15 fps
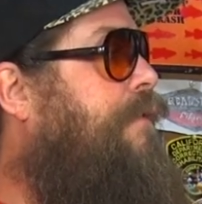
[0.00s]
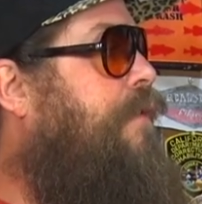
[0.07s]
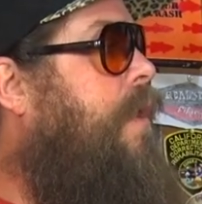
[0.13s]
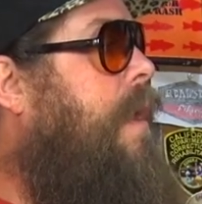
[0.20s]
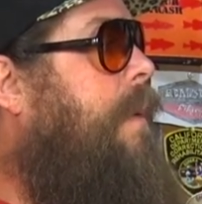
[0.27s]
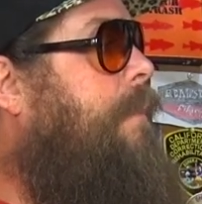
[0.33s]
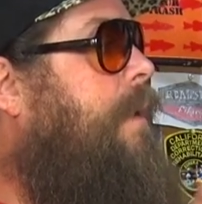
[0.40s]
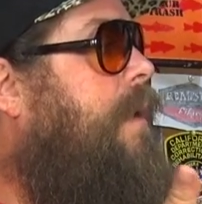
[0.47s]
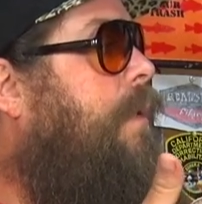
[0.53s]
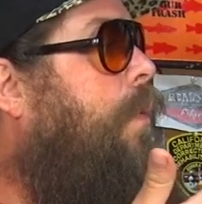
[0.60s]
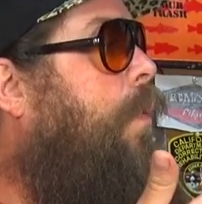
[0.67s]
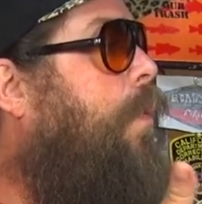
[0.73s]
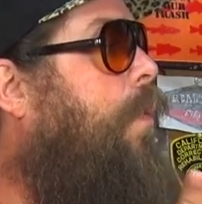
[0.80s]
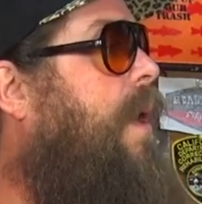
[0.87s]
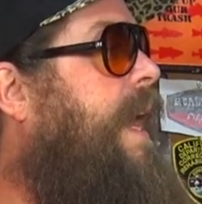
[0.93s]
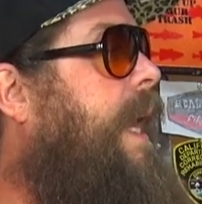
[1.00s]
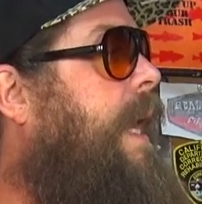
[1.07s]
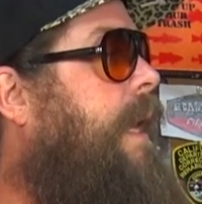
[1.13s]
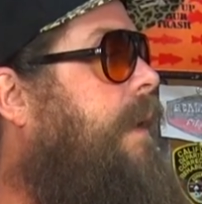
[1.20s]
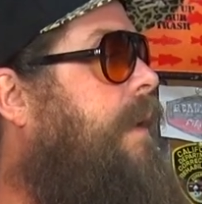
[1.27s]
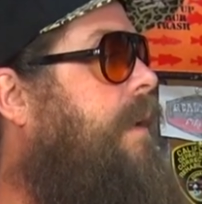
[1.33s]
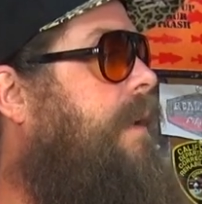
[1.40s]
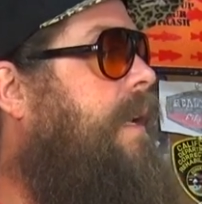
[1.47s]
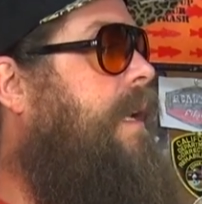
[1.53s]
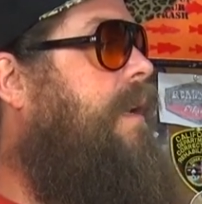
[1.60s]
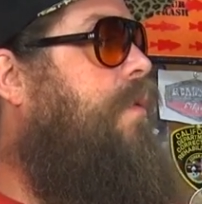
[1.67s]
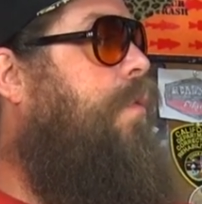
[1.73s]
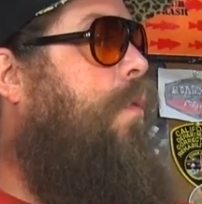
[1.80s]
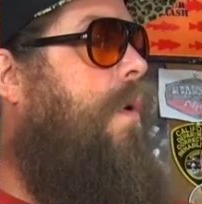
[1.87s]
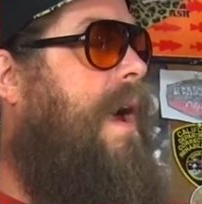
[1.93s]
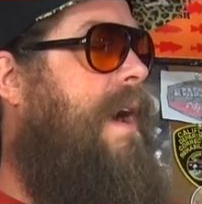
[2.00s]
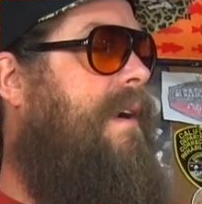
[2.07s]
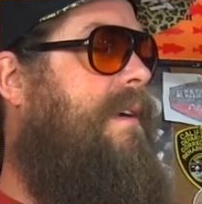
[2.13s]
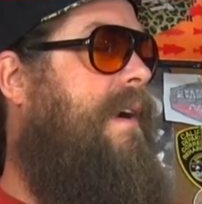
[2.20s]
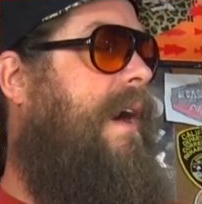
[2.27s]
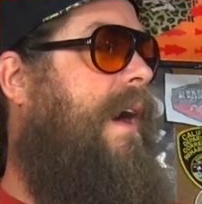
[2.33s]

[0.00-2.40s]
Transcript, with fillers: from Wayne in Rock